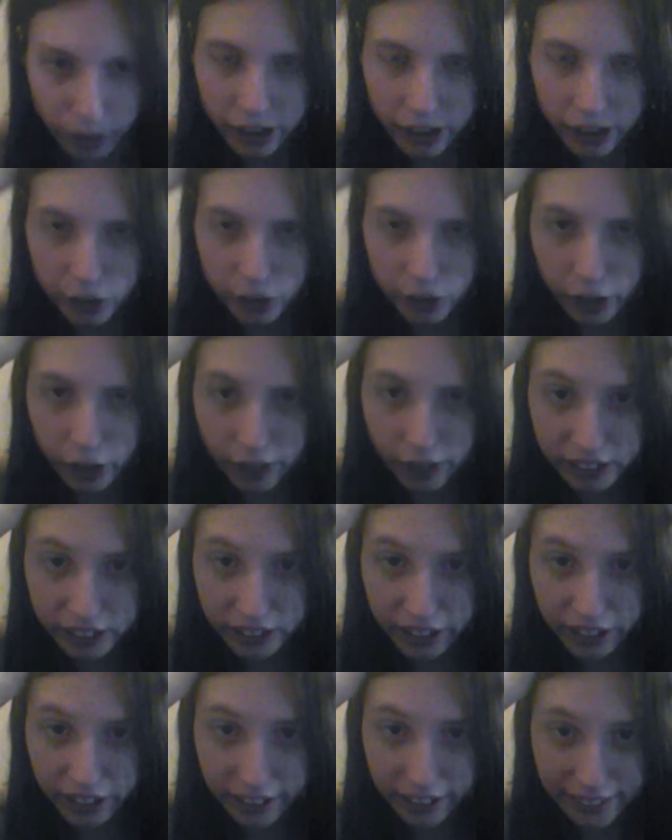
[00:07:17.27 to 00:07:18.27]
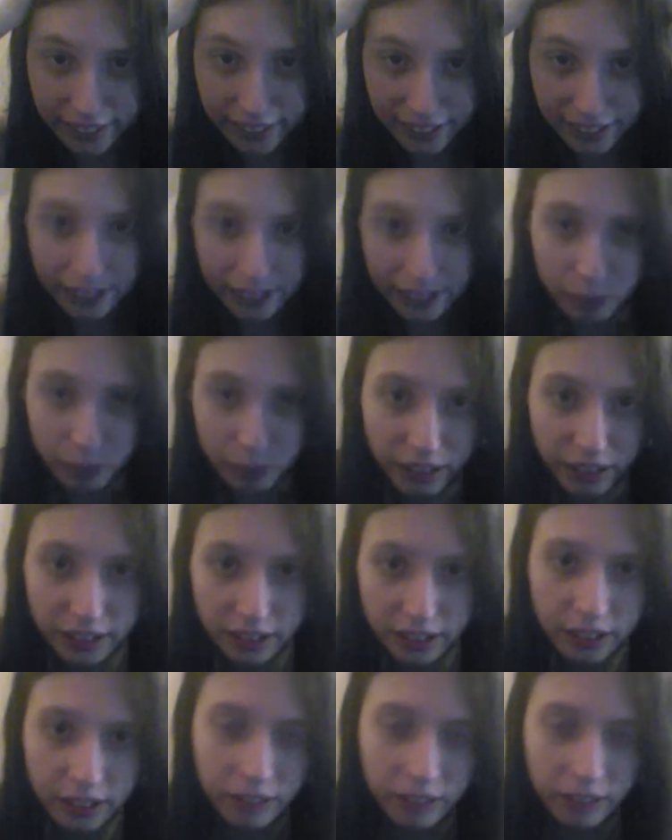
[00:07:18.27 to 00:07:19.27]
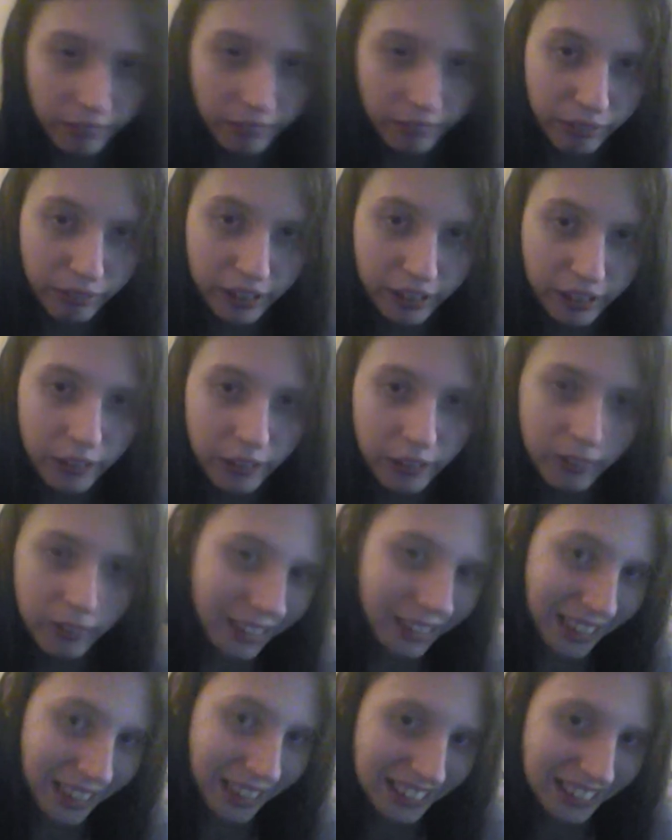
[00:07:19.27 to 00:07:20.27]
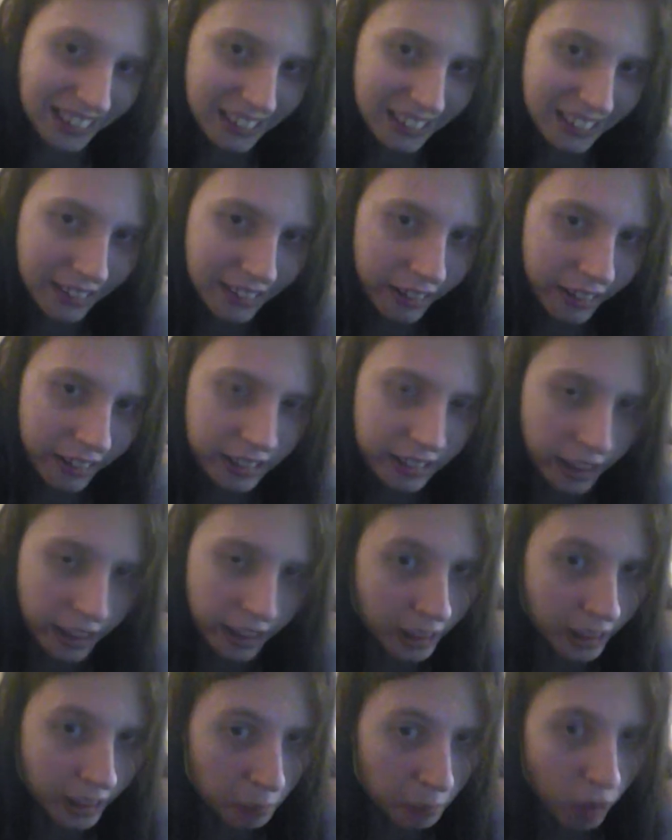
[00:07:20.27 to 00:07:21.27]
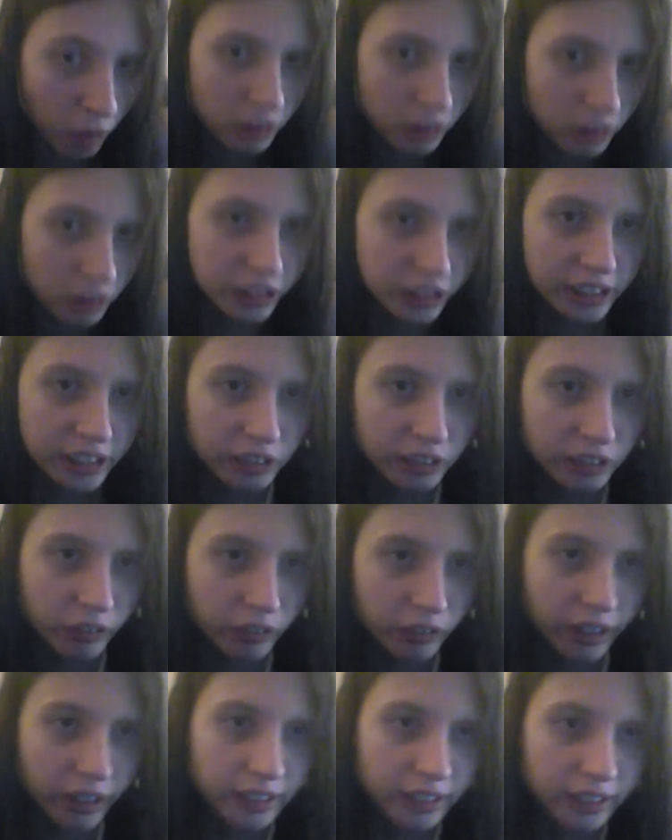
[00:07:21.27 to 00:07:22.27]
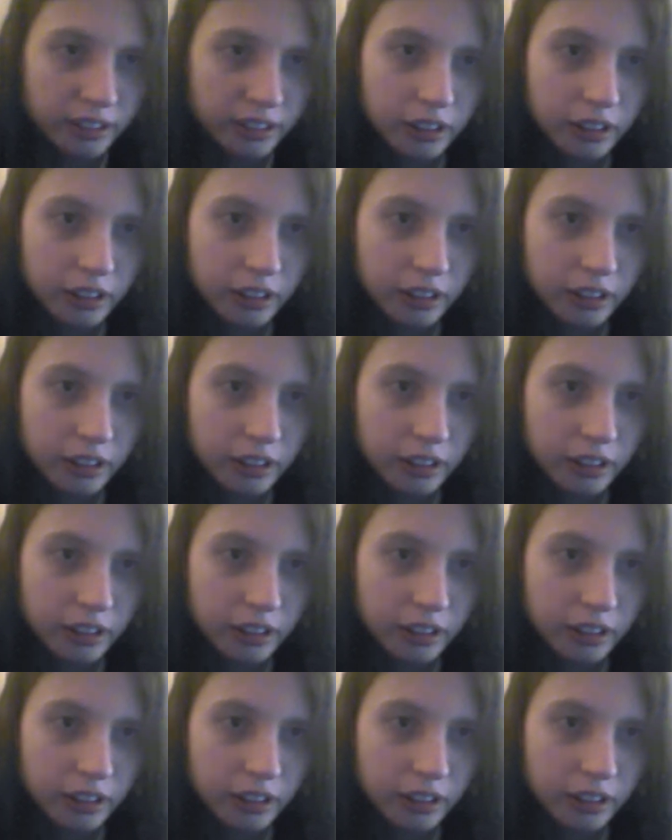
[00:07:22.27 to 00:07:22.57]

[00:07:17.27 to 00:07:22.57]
I should have said that in the beginning of the video and I did not. I apologize for that.